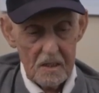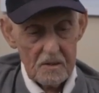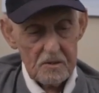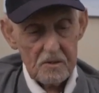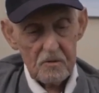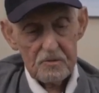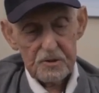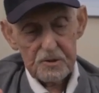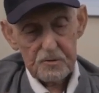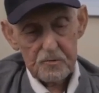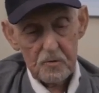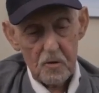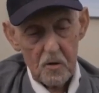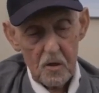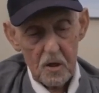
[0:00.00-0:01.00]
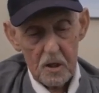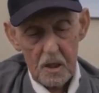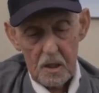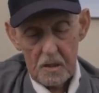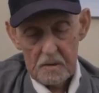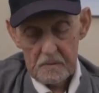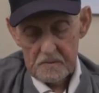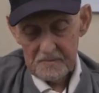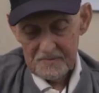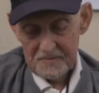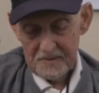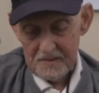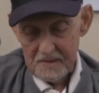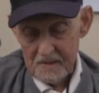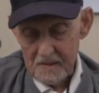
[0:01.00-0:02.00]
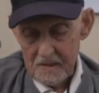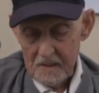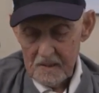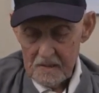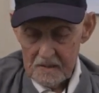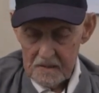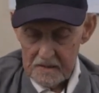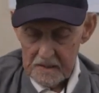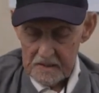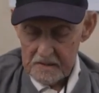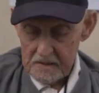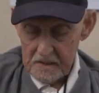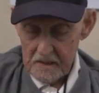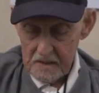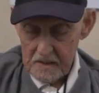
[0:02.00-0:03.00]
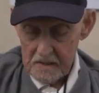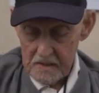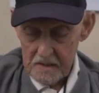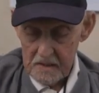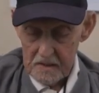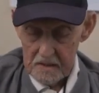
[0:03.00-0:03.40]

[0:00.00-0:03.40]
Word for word: so strong that uh,